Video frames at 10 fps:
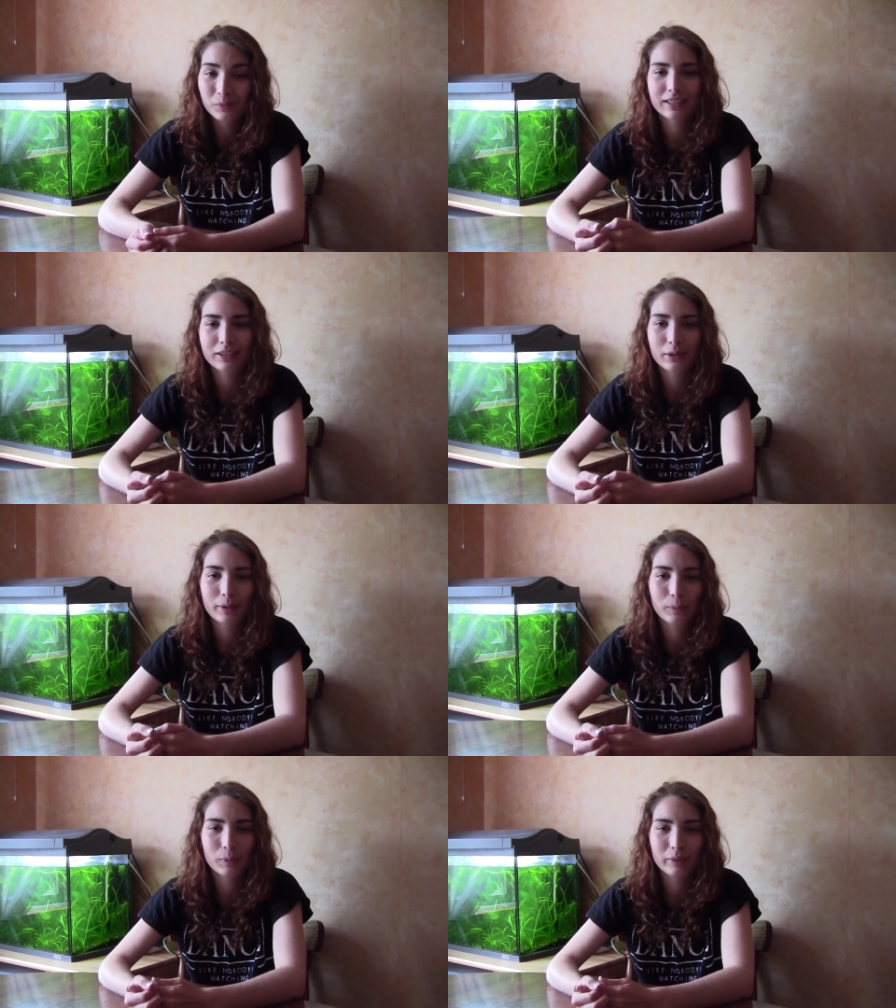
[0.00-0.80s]
I know
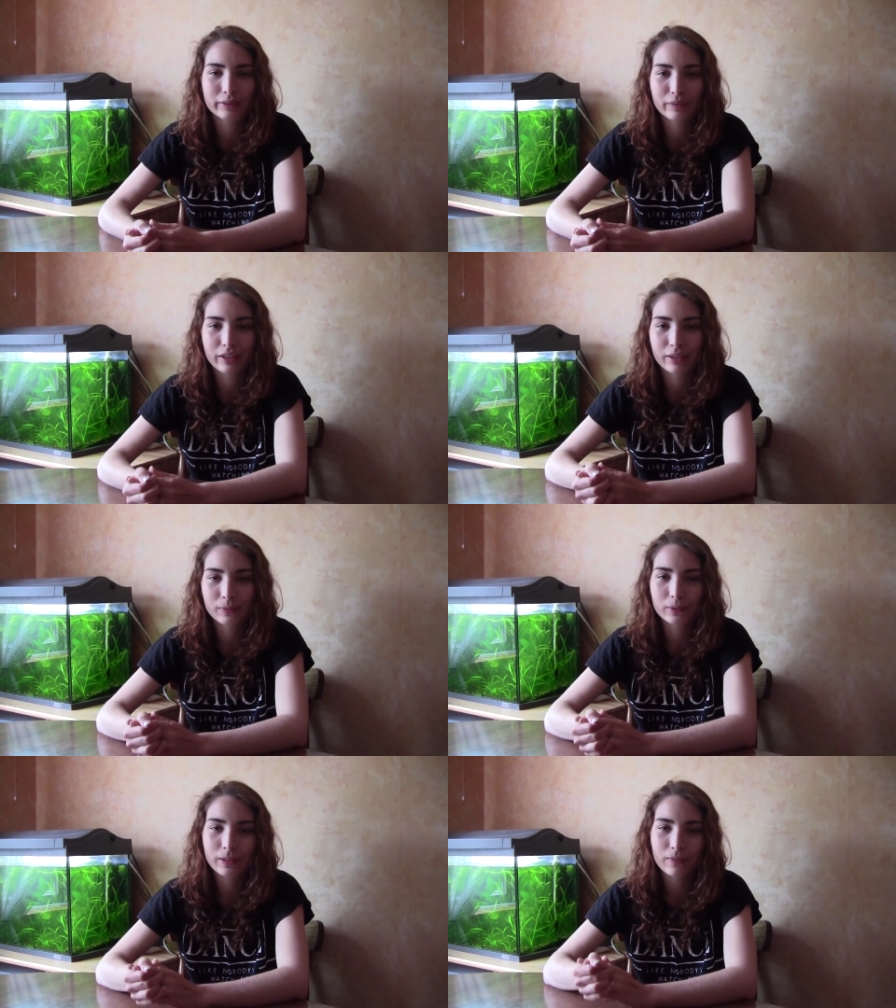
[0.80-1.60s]
I won't be living here
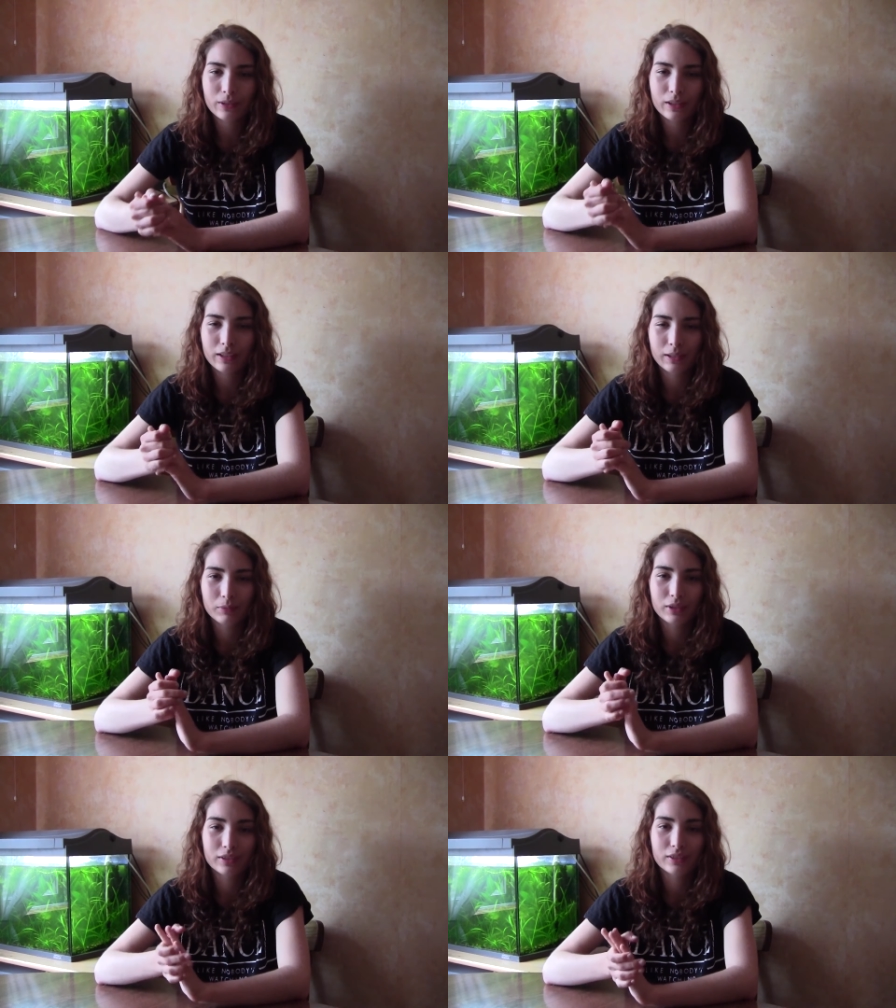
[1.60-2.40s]
forever.
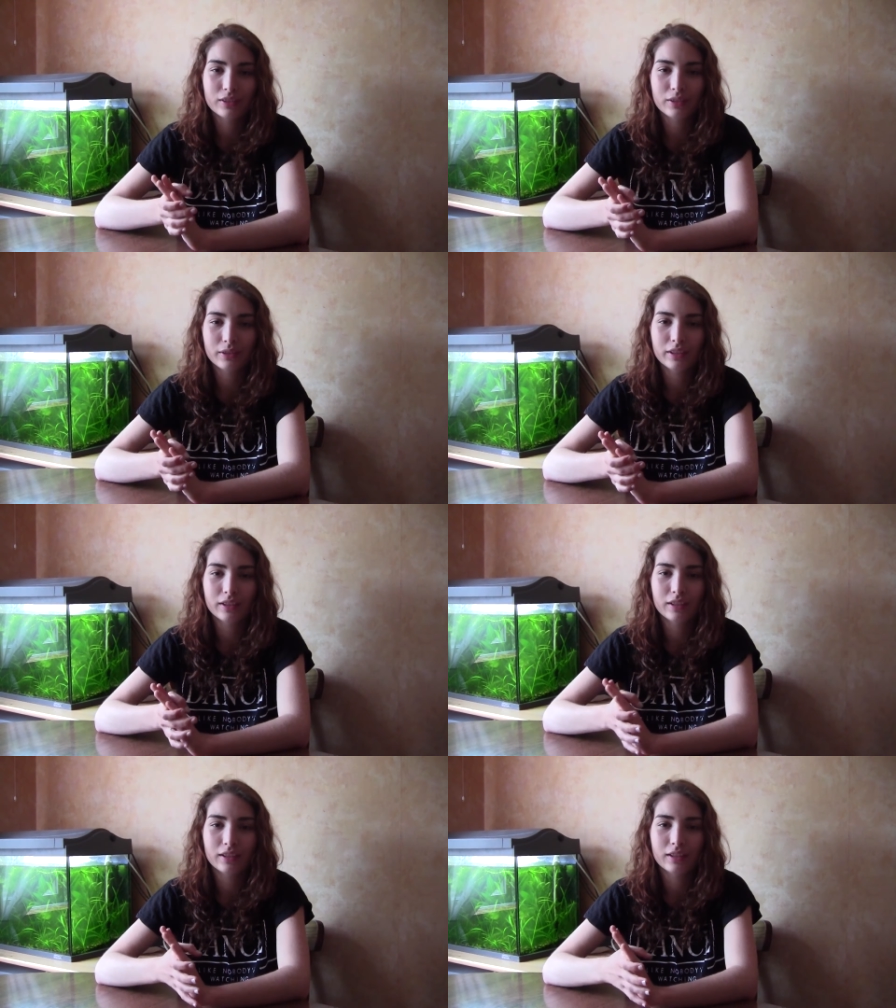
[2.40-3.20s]
I'm just a
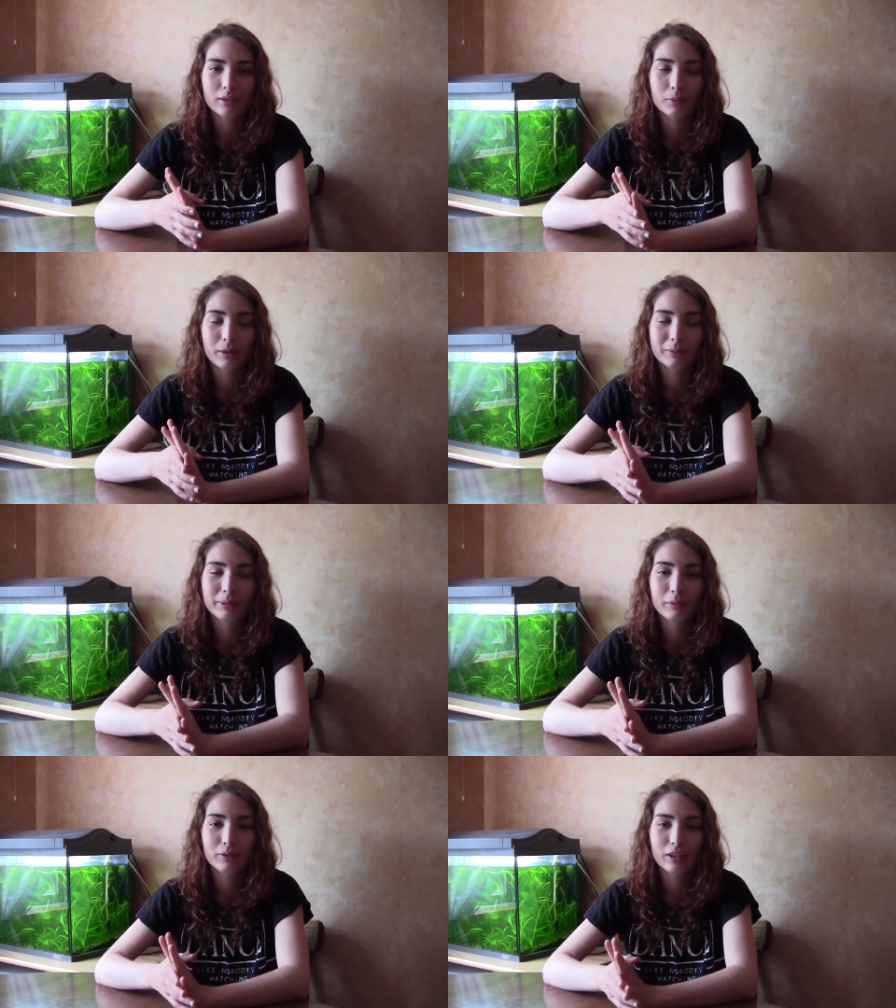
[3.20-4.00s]
student and I'll
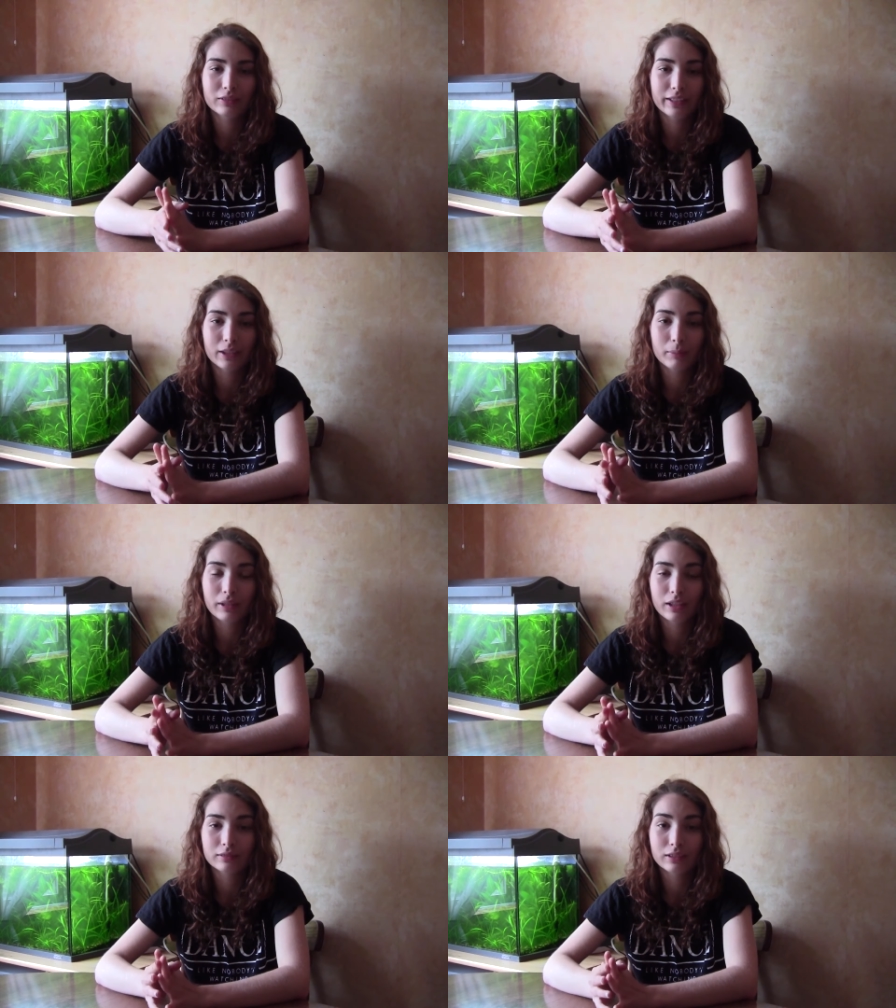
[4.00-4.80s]
probably move on later,
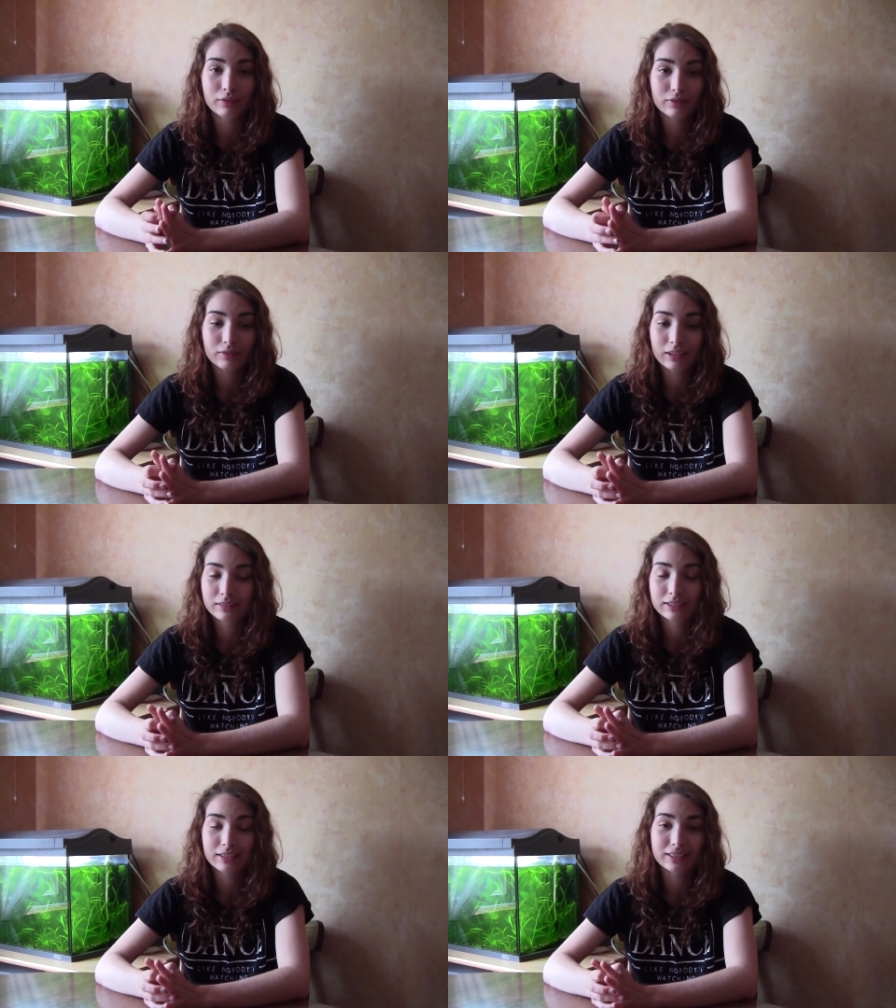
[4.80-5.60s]
but I love at
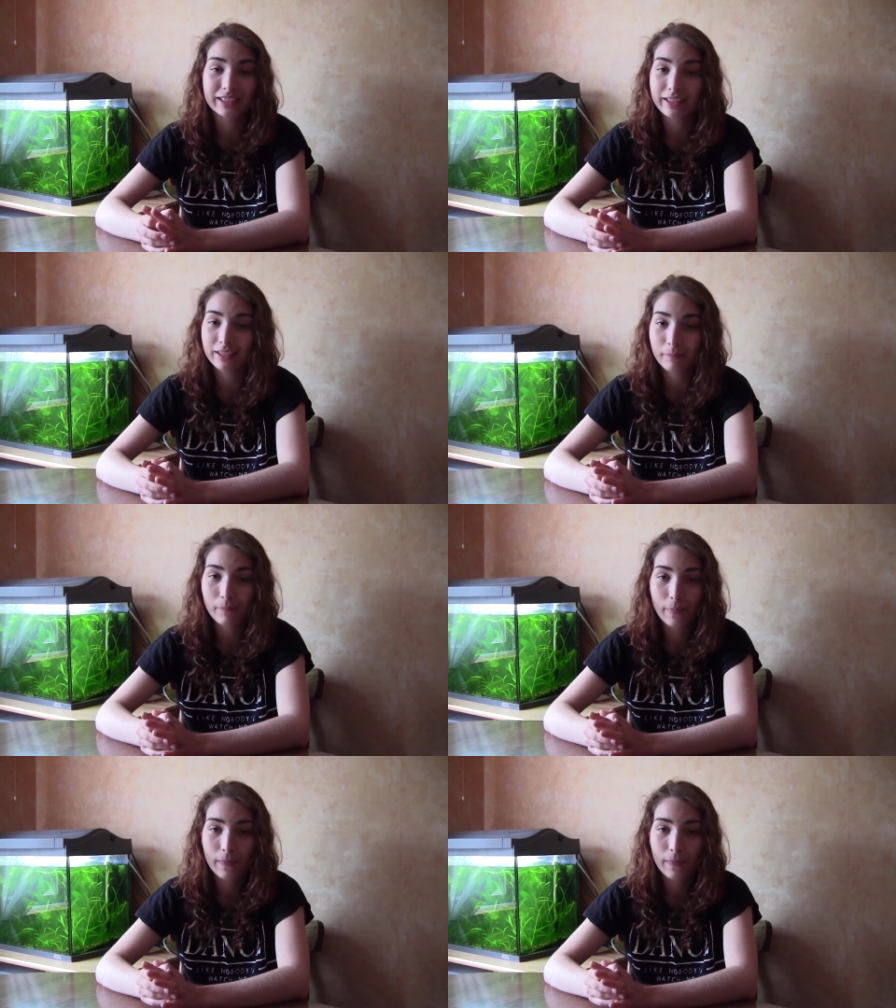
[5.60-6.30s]
least the city.